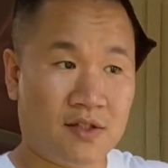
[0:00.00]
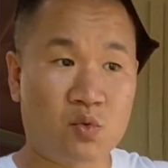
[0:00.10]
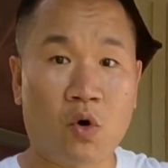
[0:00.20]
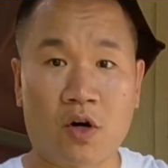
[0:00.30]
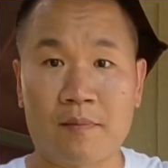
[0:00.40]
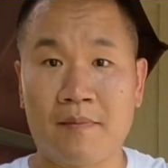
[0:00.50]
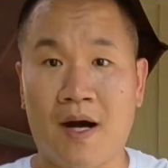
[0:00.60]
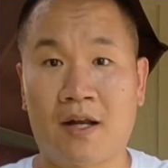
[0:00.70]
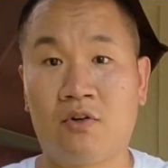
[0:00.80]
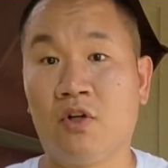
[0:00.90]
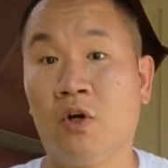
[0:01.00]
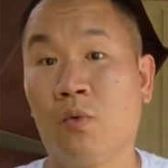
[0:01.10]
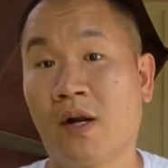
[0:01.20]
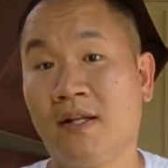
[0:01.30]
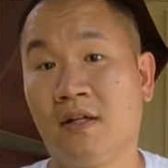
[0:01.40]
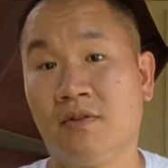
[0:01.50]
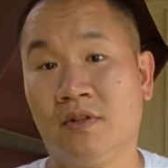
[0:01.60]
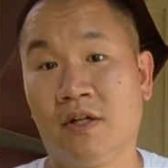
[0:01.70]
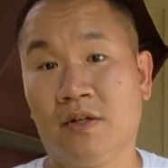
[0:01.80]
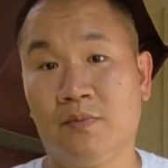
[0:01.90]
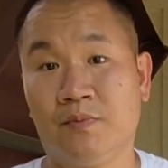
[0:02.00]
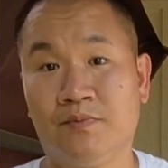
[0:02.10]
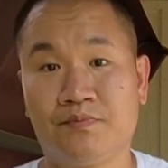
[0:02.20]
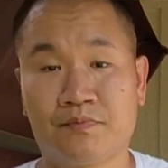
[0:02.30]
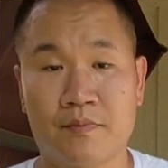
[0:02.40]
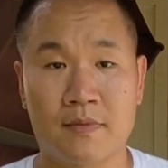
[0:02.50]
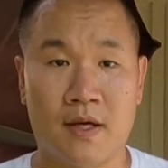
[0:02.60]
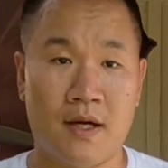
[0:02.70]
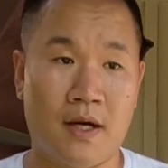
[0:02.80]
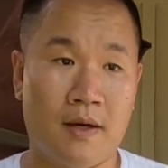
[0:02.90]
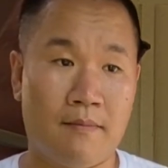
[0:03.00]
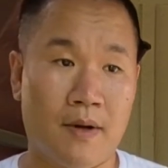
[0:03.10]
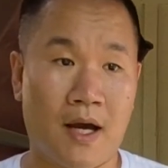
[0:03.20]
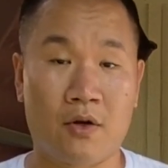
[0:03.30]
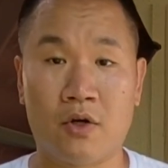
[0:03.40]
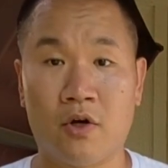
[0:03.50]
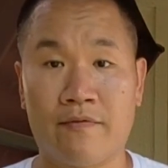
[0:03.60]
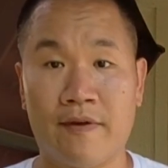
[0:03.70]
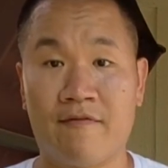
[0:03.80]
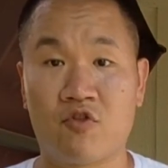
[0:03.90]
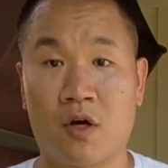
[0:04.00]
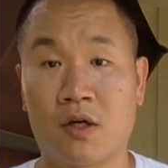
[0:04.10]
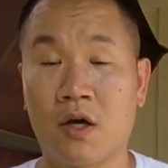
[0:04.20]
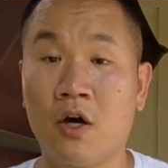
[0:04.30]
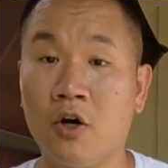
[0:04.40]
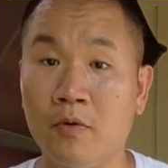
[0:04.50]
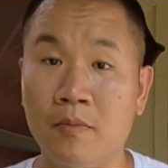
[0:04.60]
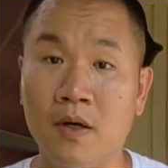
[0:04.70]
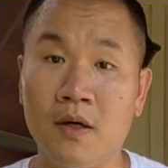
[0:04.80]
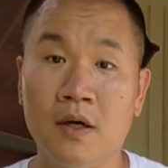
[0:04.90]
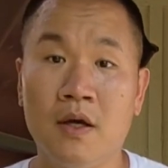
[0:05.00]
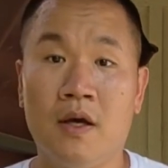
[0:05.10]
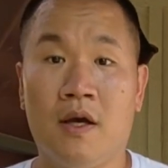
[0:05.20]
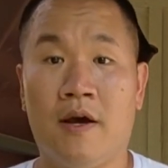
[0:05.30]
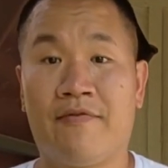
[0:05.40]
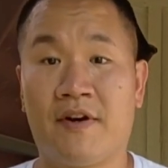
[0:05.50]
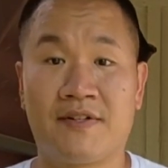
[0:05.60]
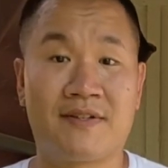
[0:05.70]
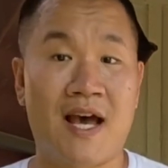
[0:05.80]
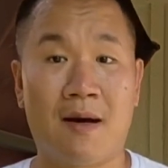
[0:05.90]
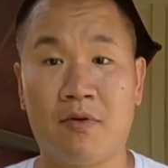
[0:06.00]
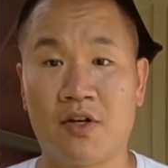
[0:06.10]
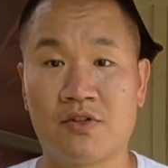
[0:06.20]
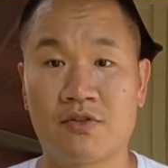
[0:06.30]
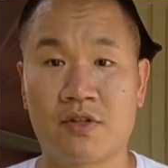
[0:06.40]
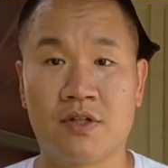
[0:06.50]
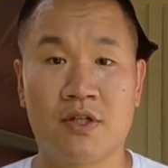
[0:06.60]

swarm, I don't know what I don't know. I don't know if they've drawn comb, if they're established,